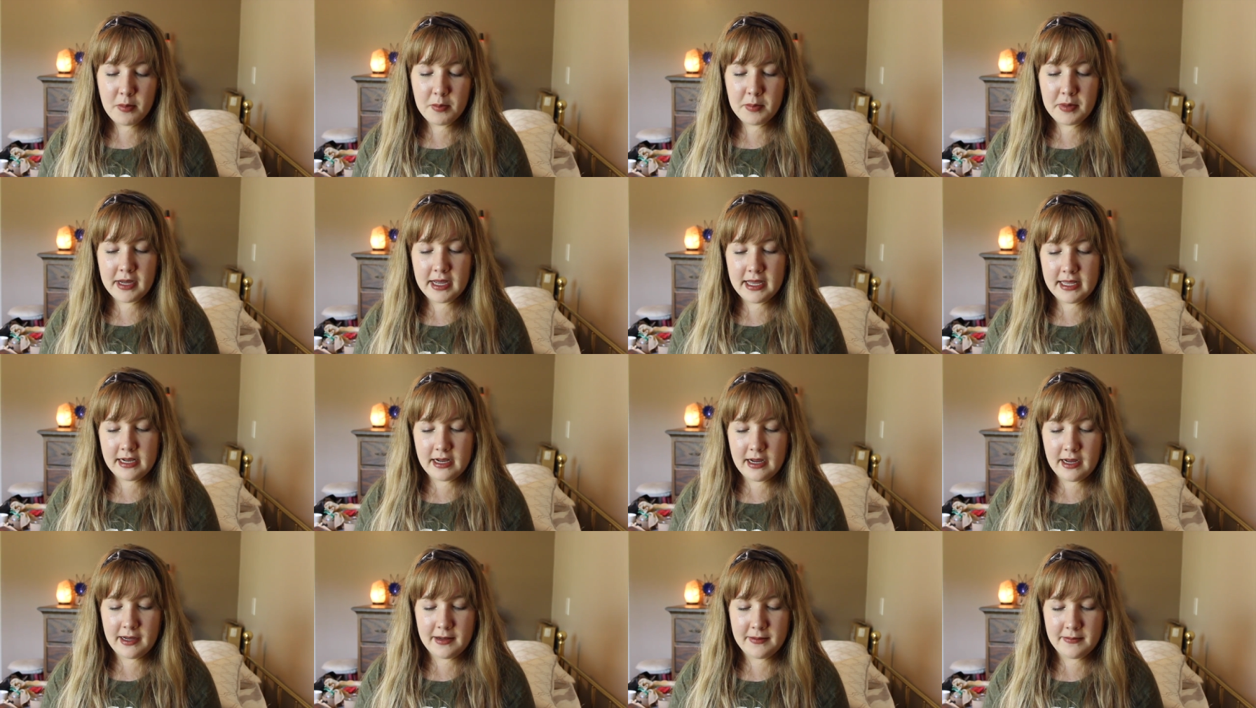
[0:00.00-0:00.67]

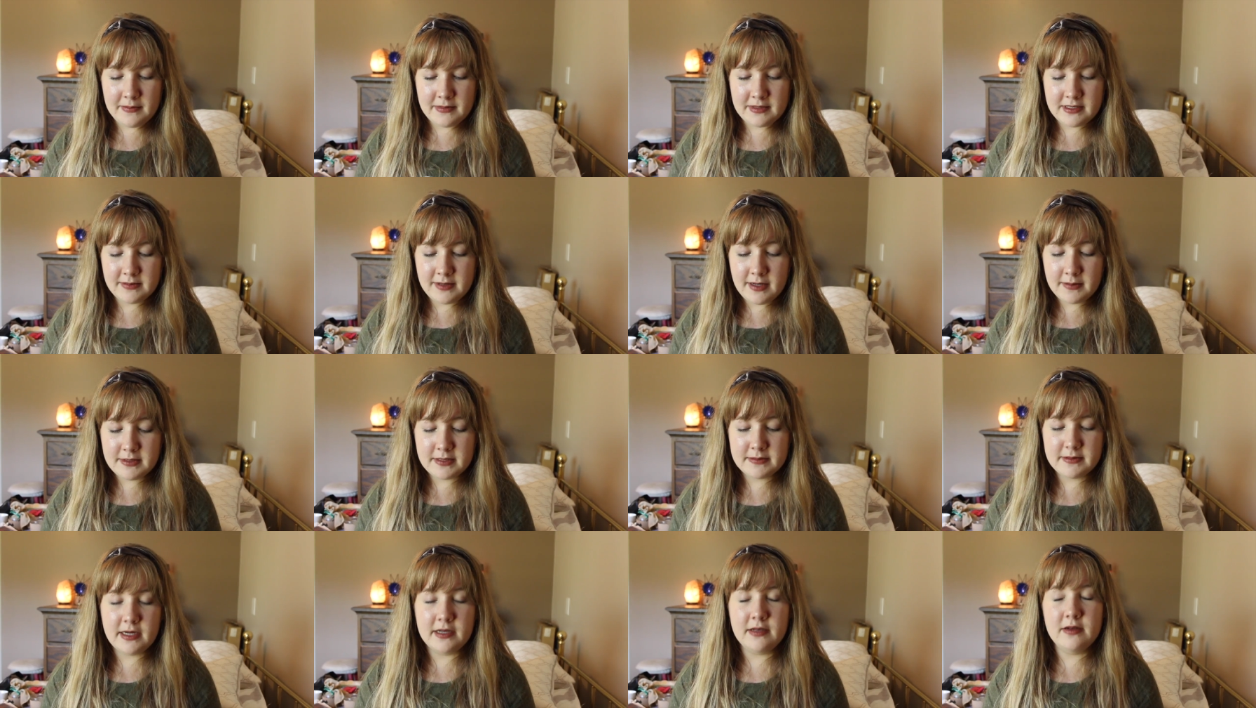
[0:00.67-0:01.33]
But um,
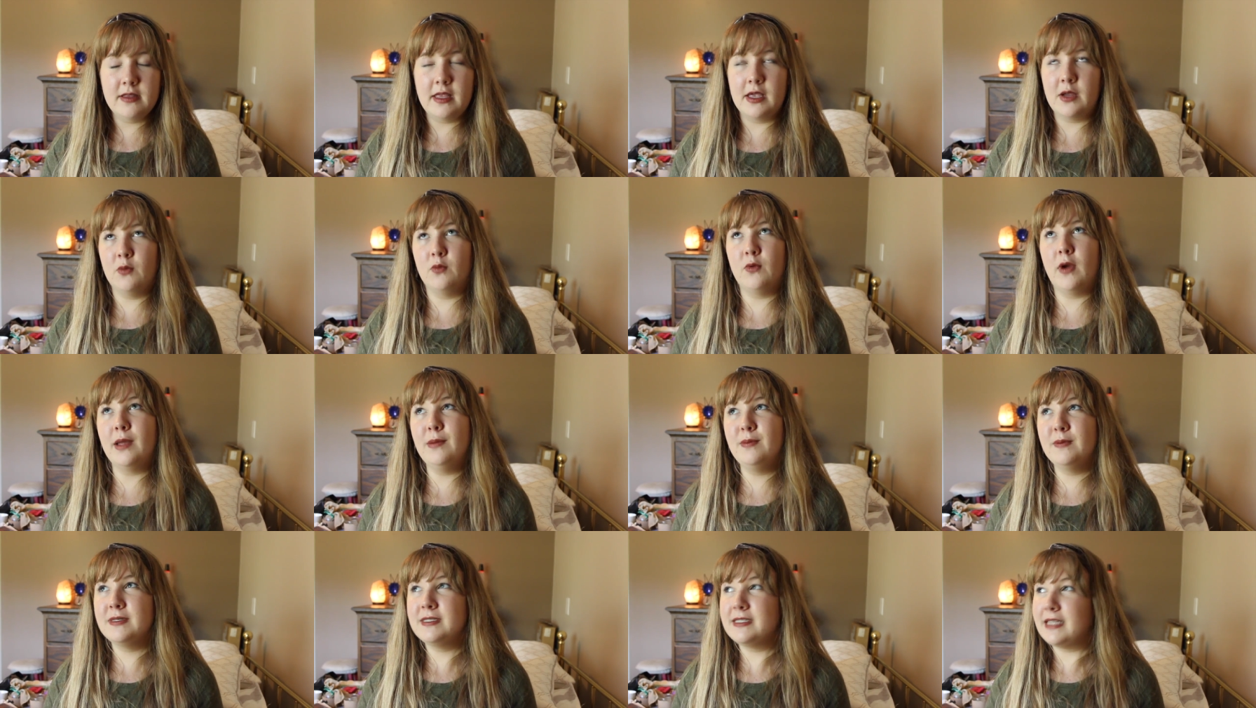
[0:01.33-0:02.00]
sometimes I'm either like
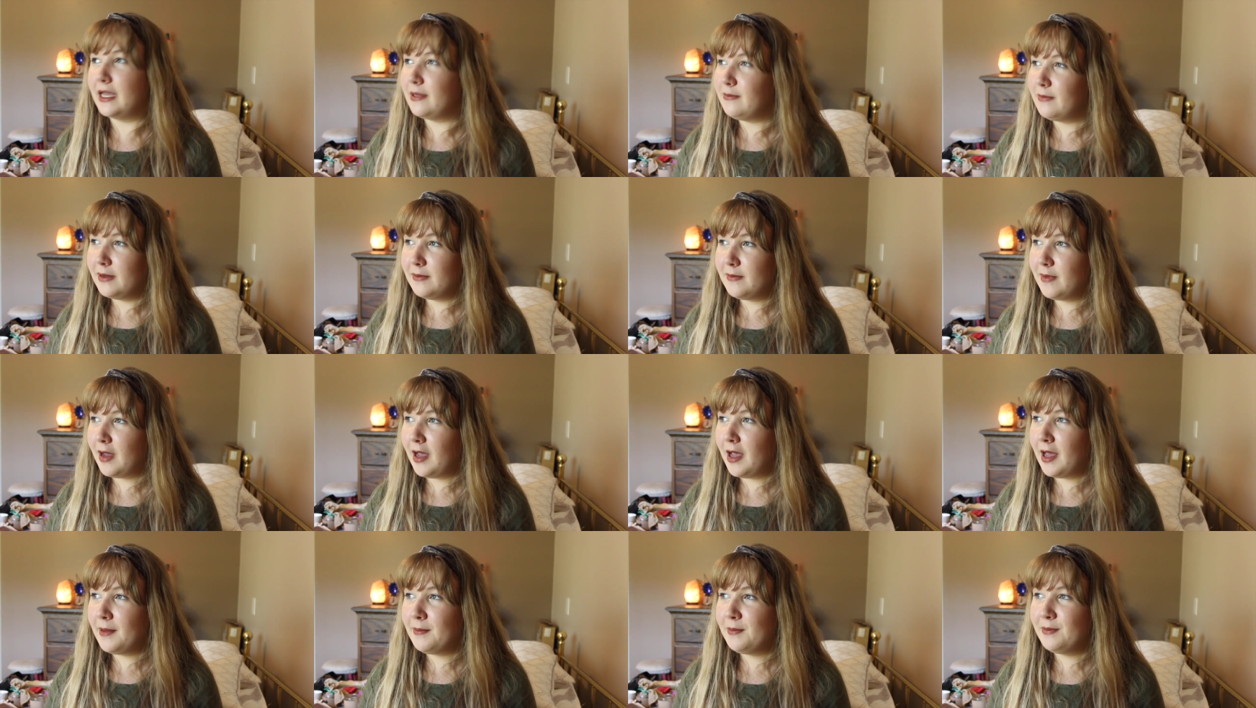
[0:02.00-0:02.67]
right beside my
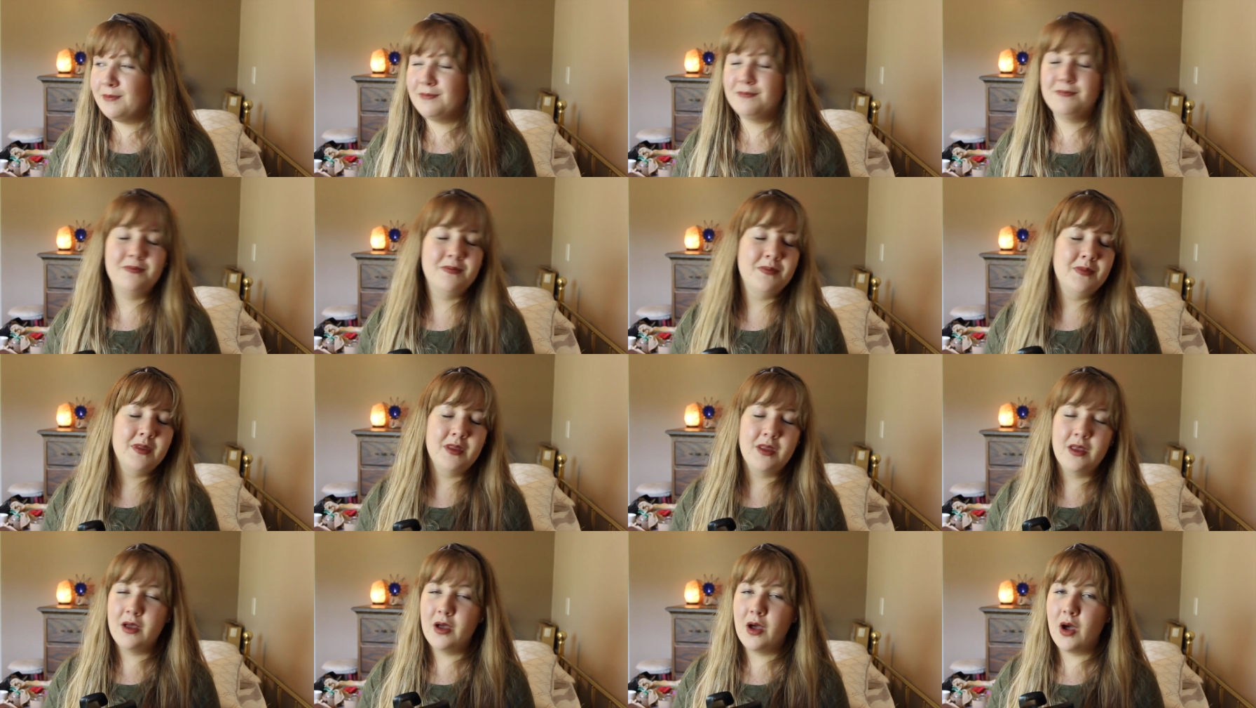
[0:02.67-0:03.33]
mom,
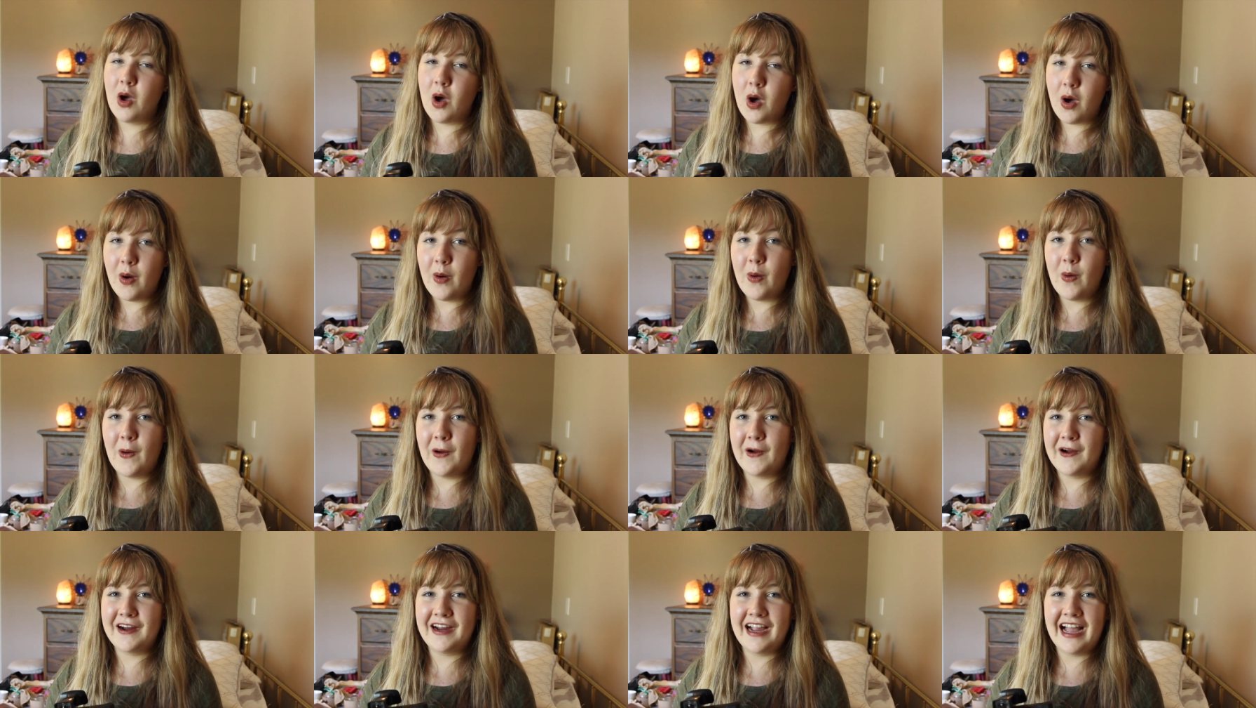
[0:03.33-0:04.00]

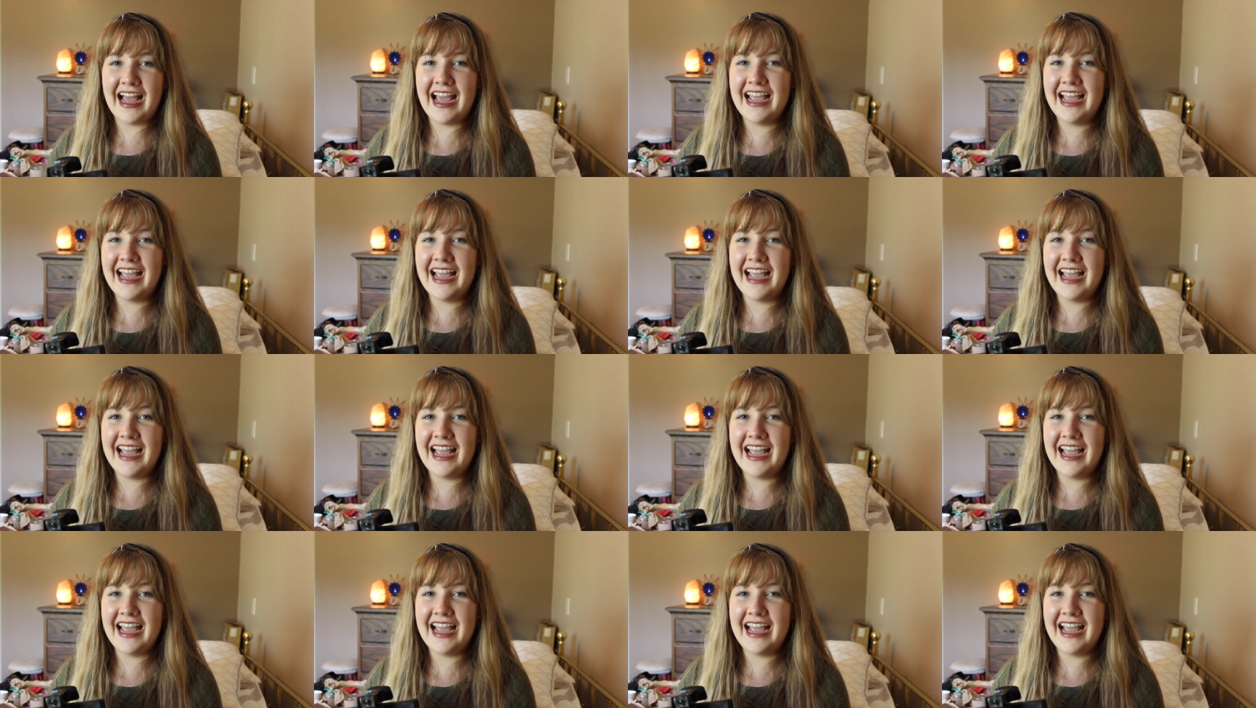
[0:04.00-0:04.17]
or